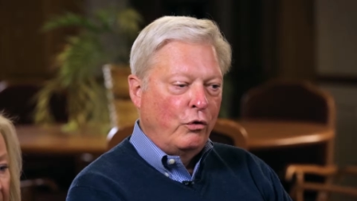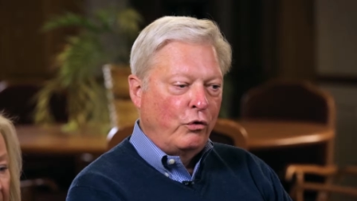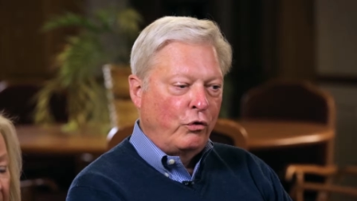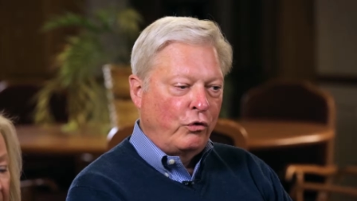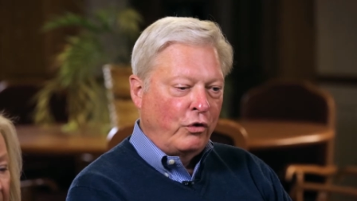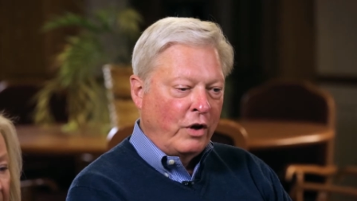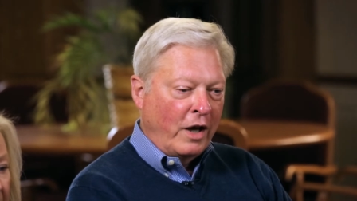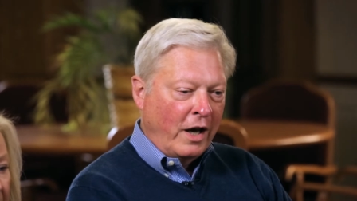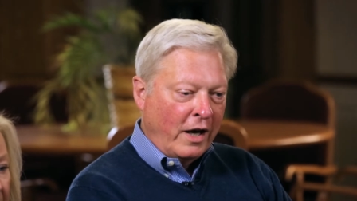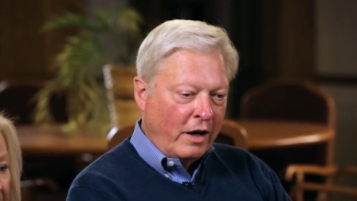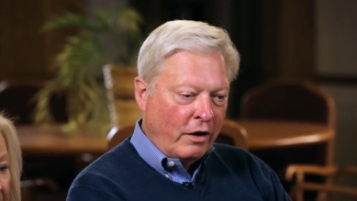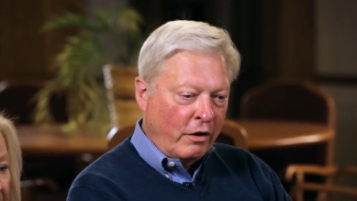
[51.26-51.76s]

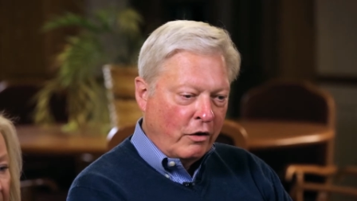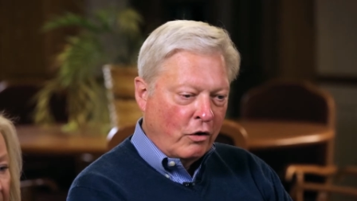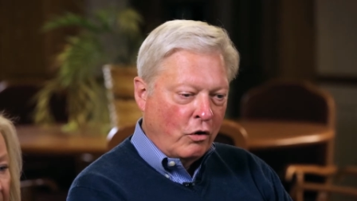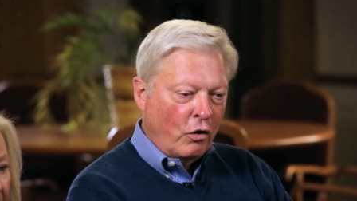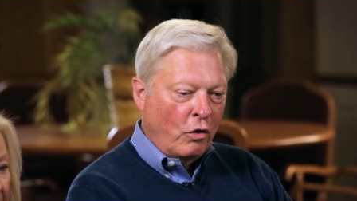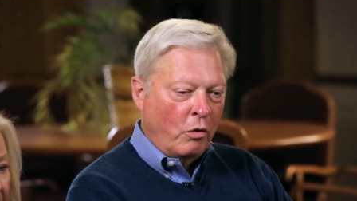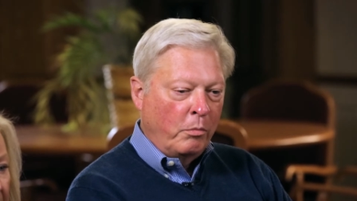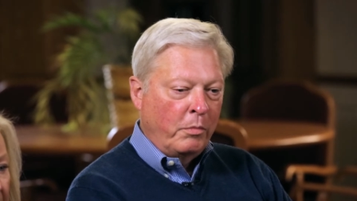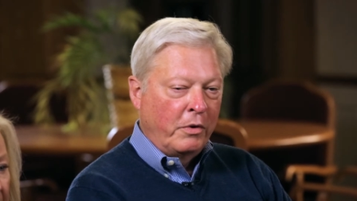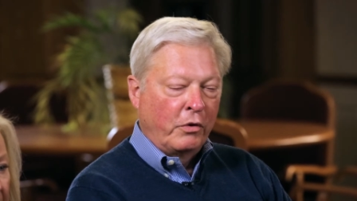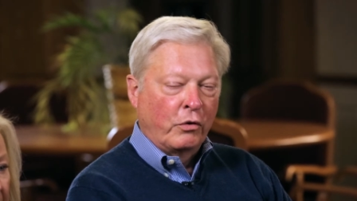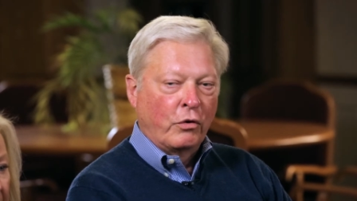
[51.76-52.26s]
Stay in your
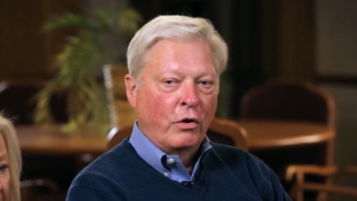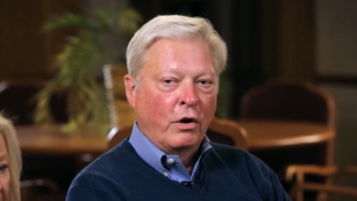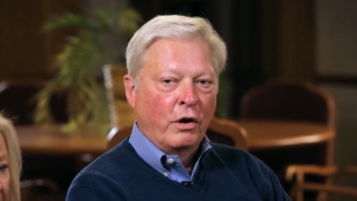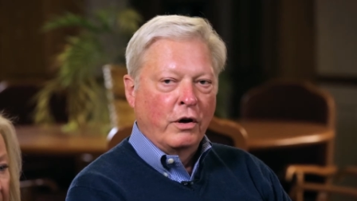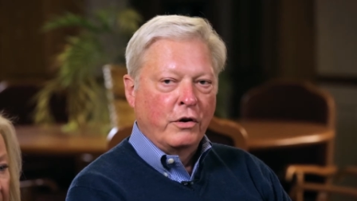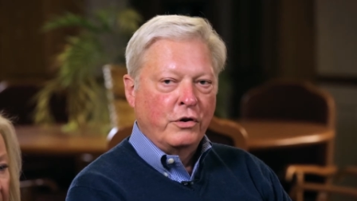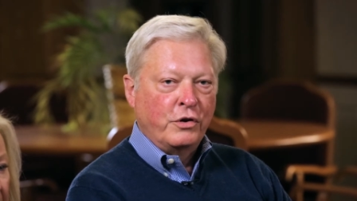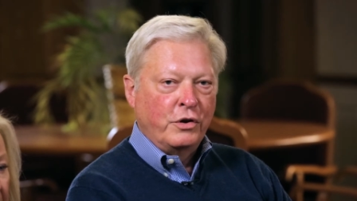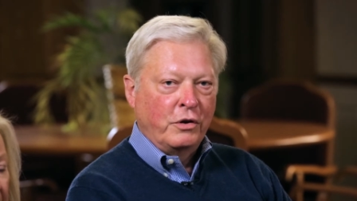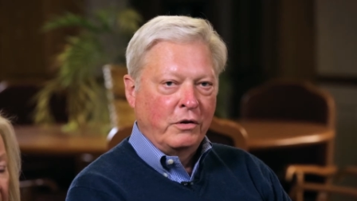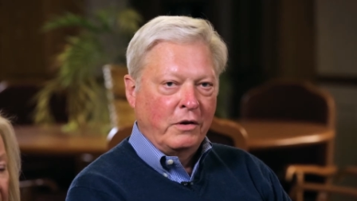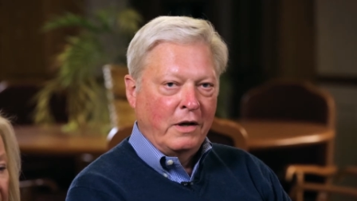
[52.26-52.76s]
home as
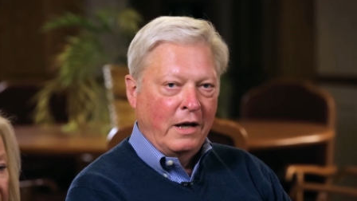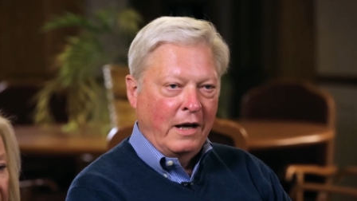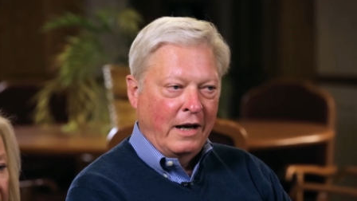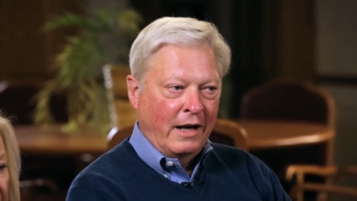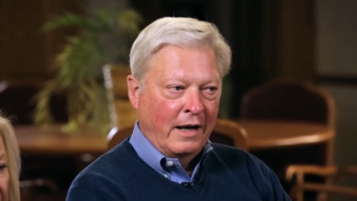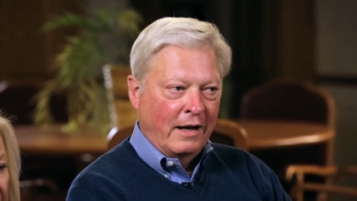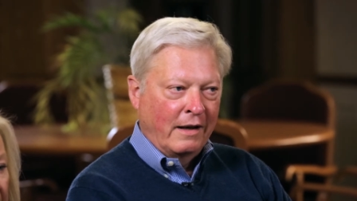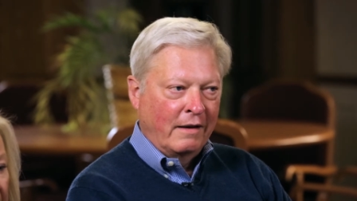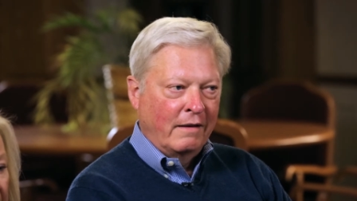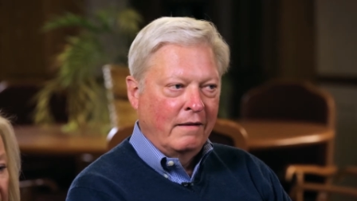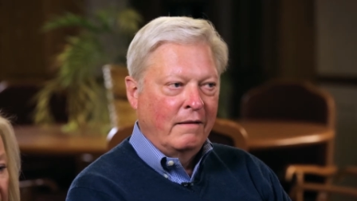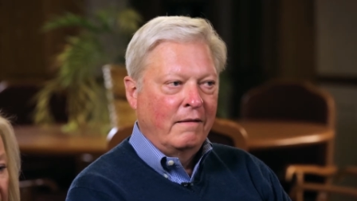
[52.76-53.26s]
long as you
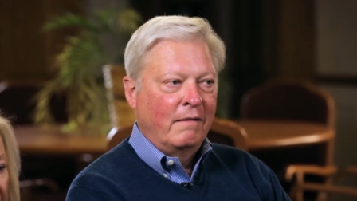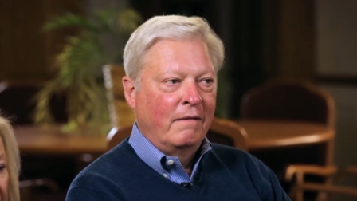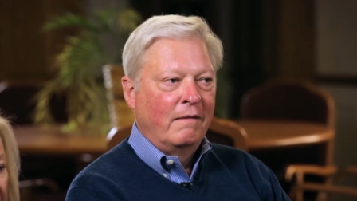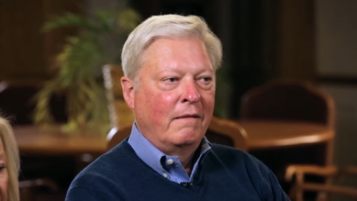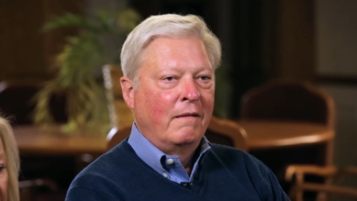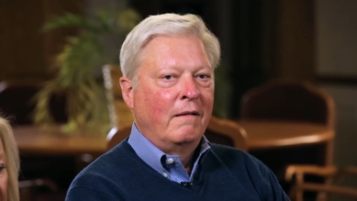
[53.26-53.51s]
can,